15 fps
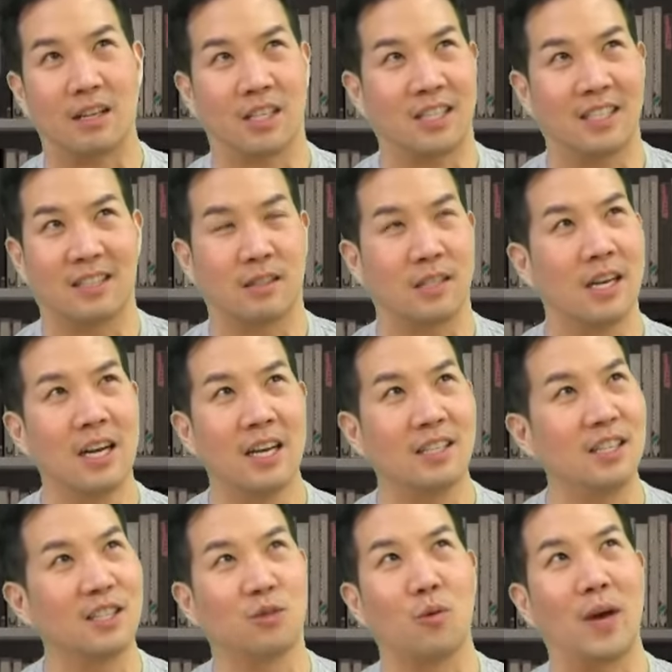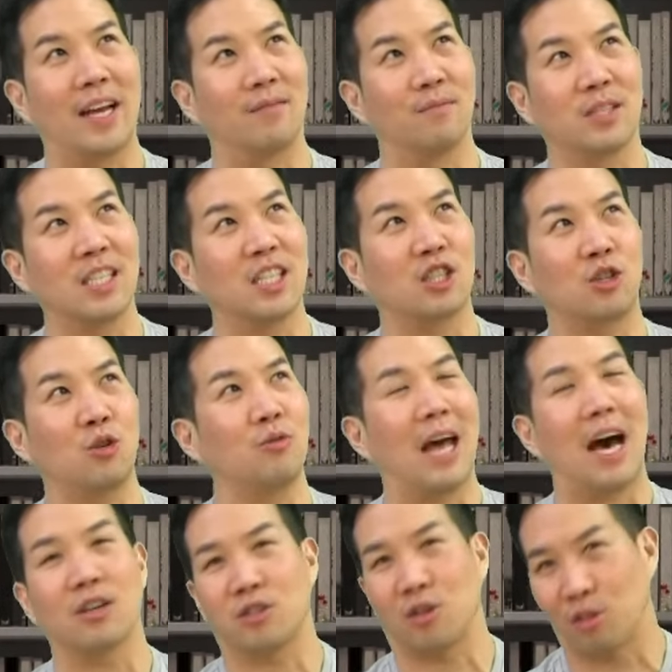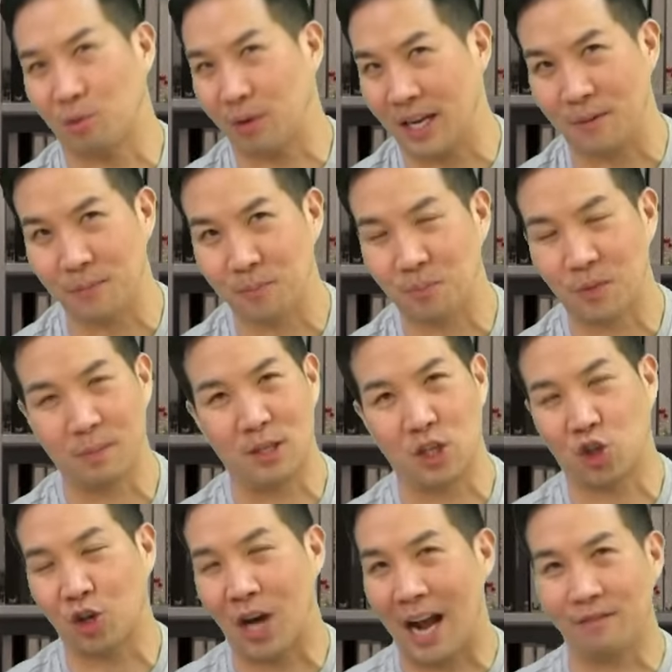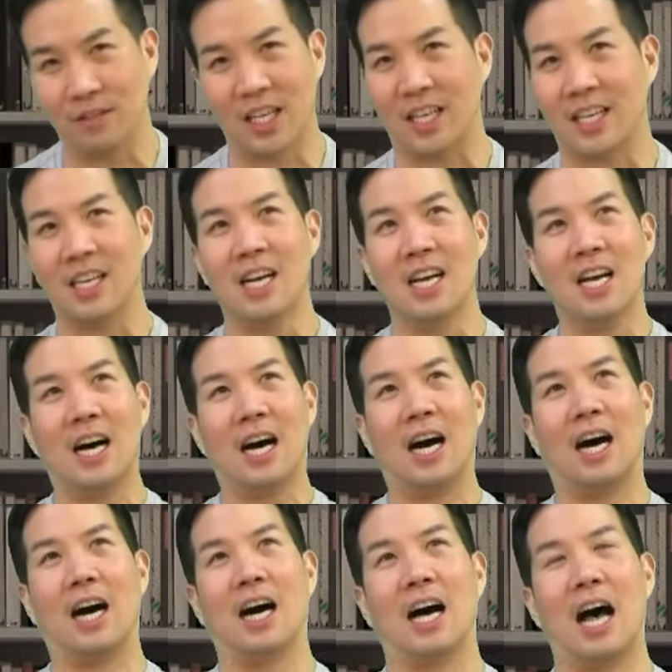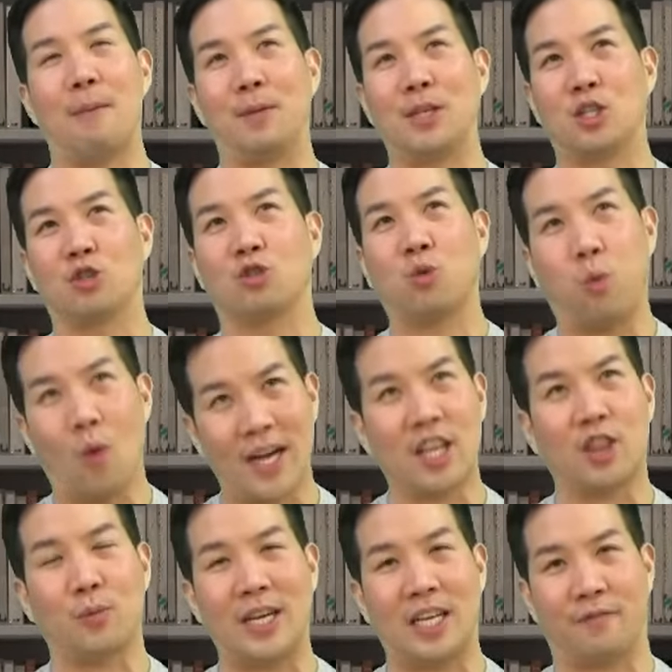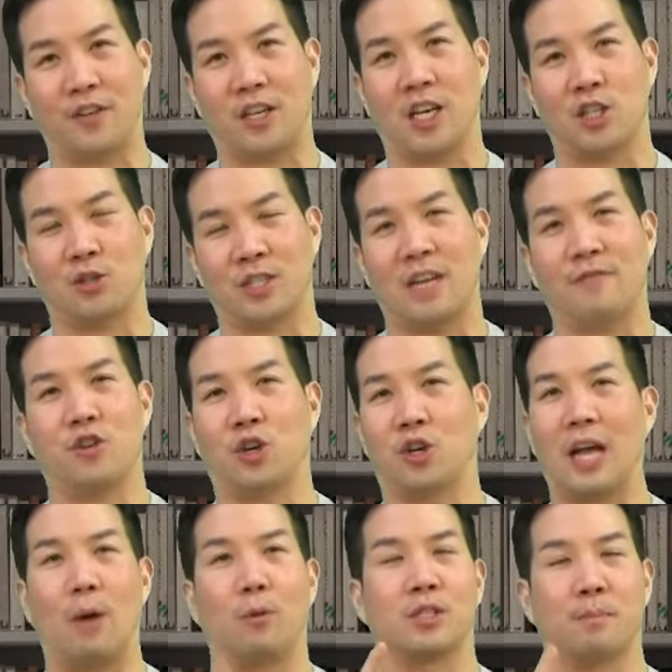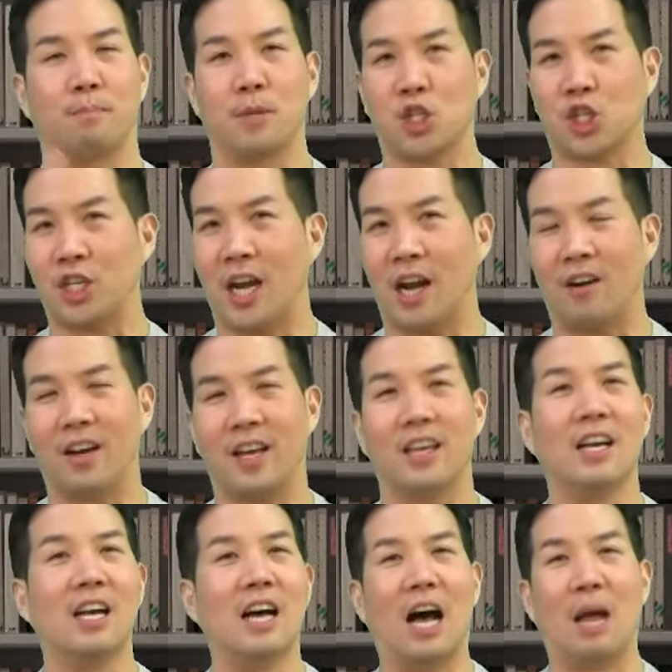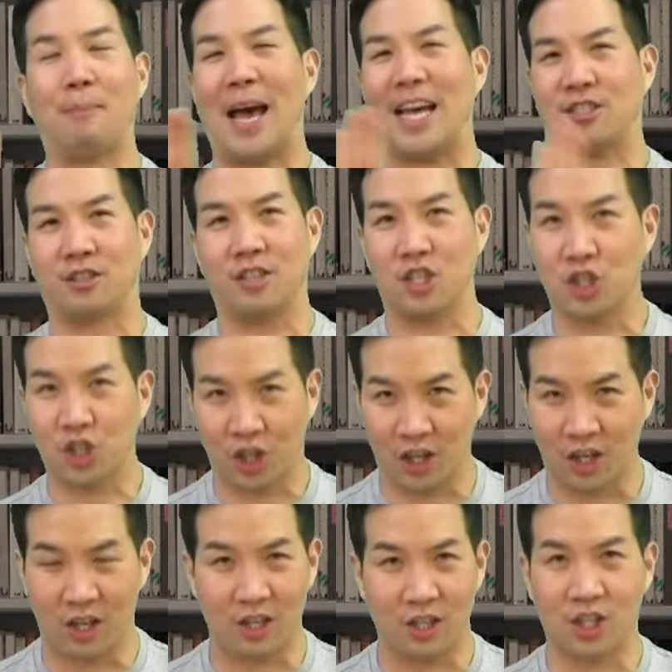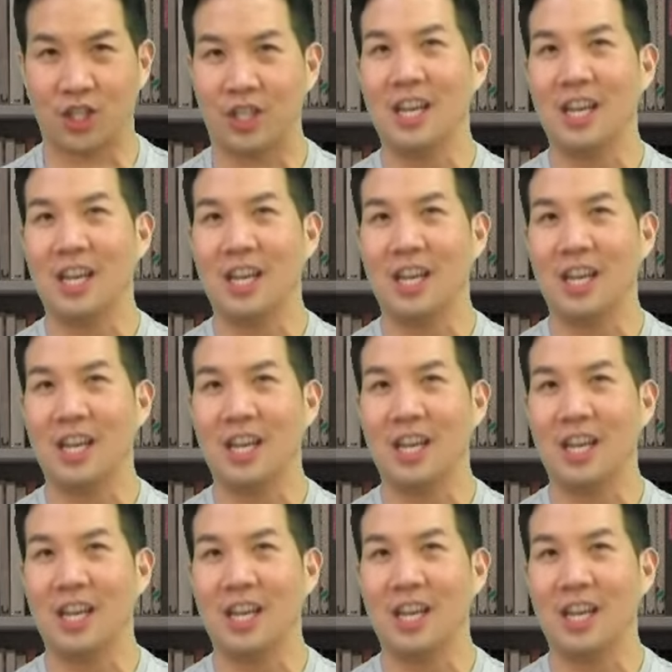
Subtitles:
since when? Since 2003. been traveling. I've been to 23 different countries. Have you heard? I was a missionary. I pastored a church.